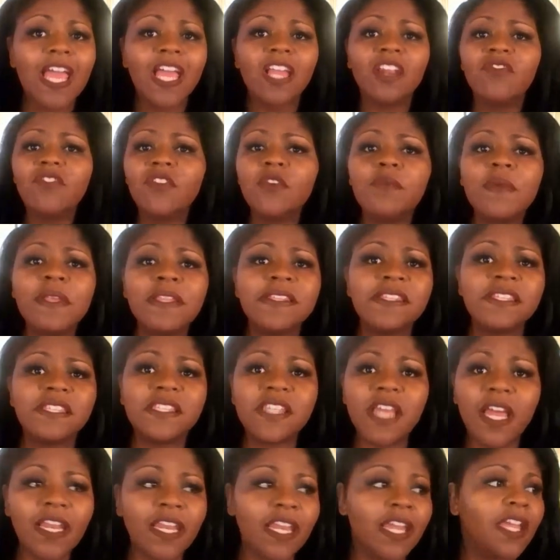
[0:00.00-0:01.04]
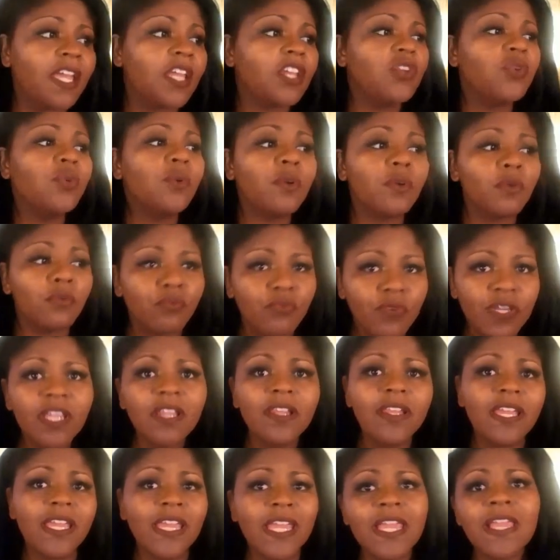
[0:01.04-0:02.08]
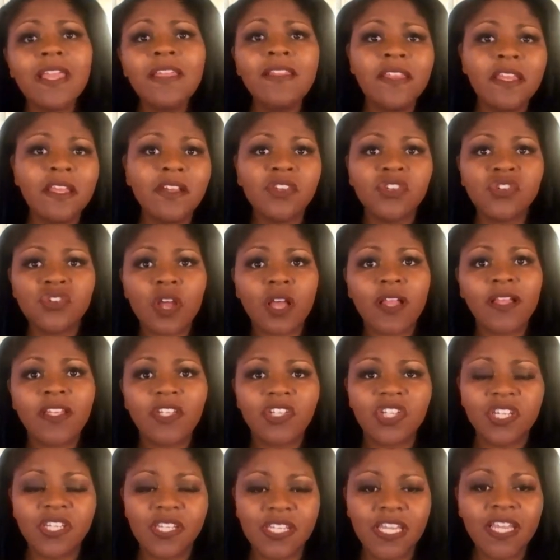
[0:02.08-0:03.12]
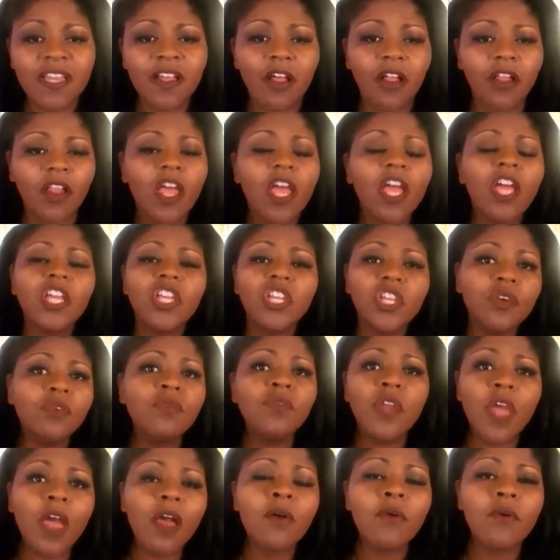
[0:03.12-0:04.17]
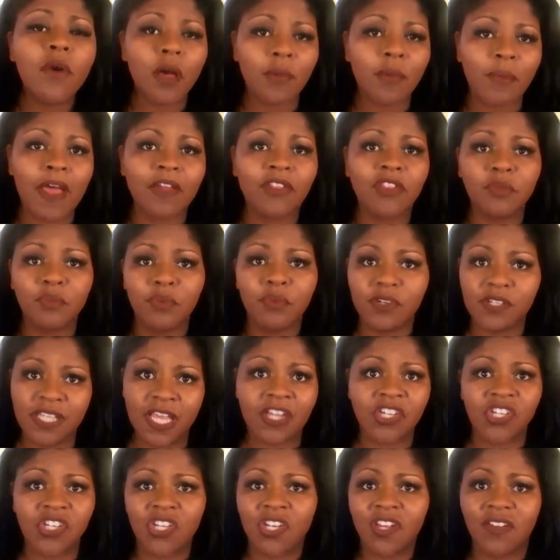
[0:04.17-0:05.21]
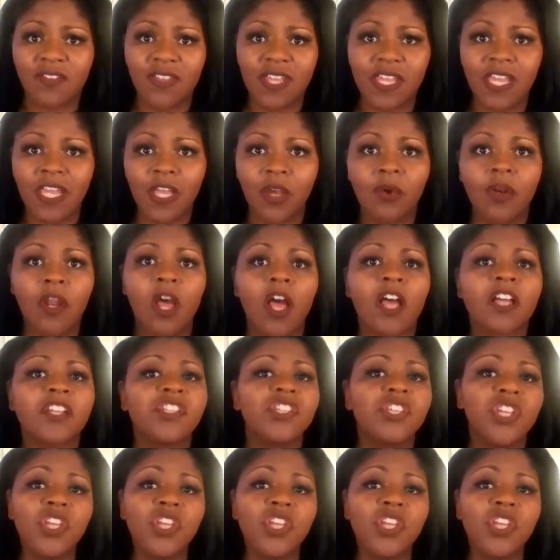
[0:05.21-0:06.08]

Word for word: And if you've been studying and you are really in the astrology deal, you know about the precession of the equinox.